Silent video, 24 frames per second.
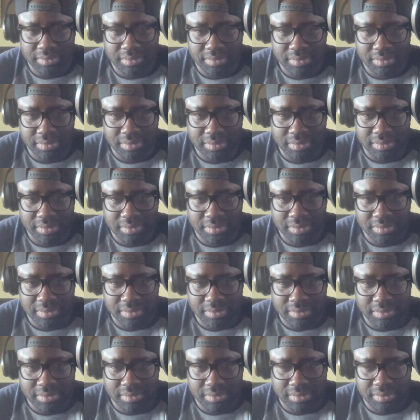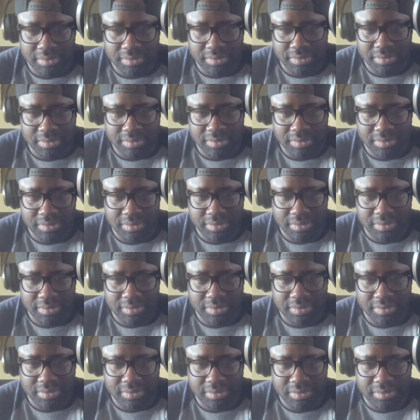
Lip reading: No words are spoken by the person on screen.